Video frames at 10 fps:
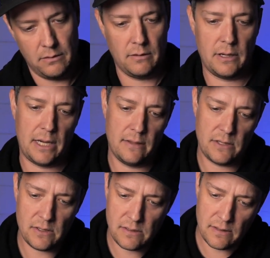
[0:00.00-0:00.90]
Okay,
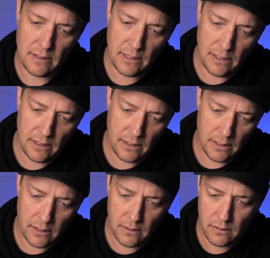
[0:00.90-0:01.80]
this is
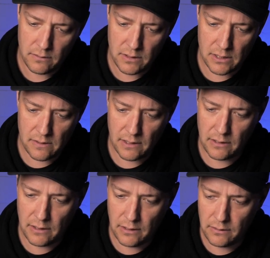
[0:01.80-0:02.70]
the Tears of the
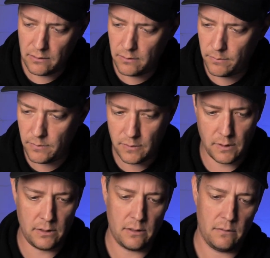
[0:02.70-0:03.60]
Kingdom.
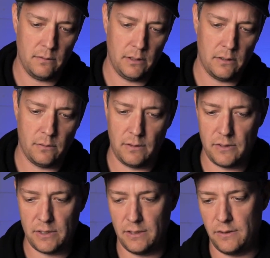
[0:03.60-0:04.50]
I don't really know what
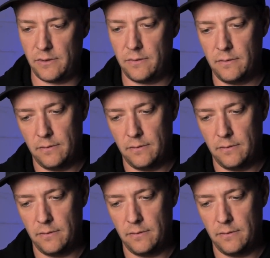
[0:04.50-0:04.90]
this is.